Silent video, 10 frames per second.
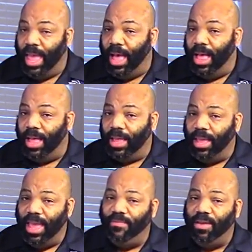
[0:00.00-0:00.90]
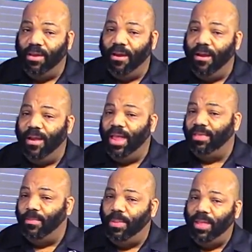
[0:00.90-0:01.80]
Kerr
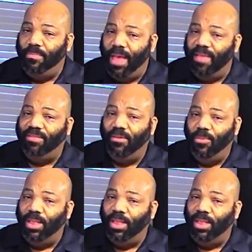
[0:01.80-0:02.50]
is a pit master